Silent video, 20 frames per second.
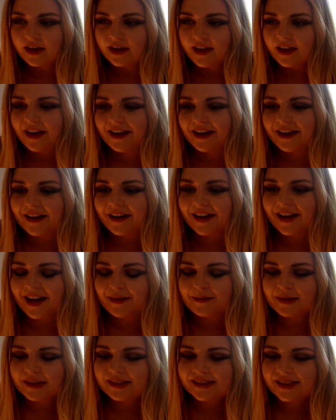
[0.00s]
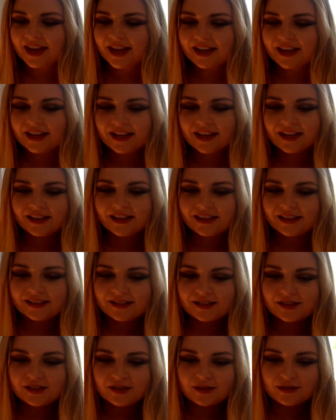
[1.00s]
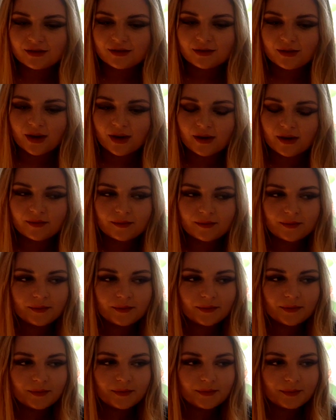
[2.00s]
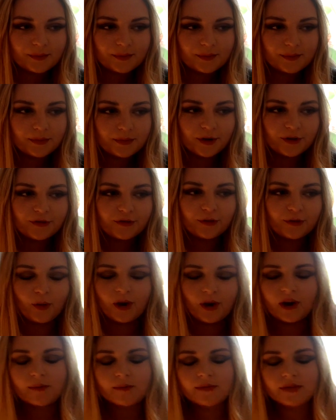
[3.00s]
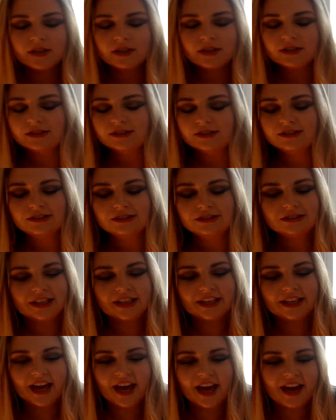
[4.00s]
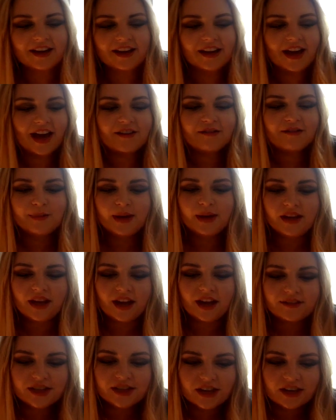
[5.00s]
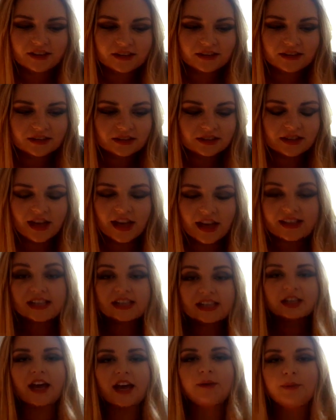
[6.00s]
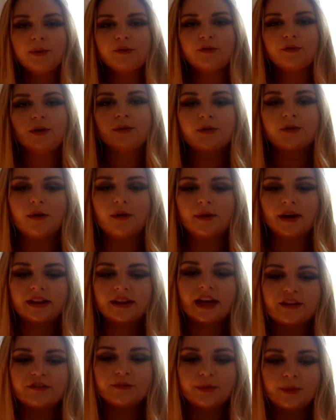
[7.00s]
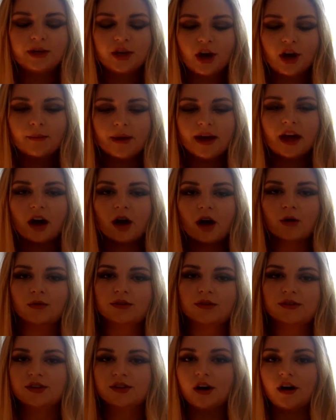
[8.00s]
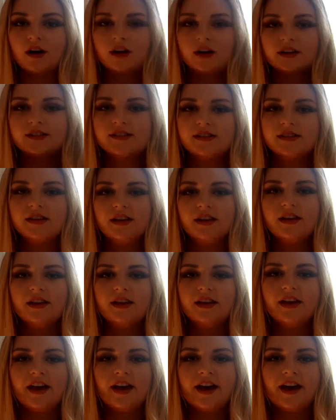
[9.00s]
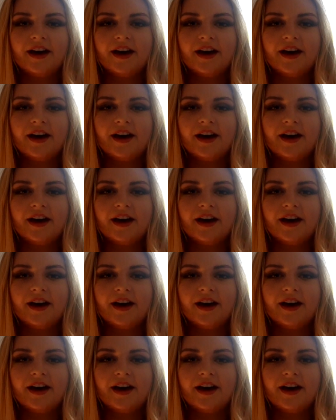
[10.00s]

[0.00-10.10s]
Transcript: Uh, I'm excited to perform like I, I've been, I've done, I did, I performed all my life, but not my own songs. Yeah.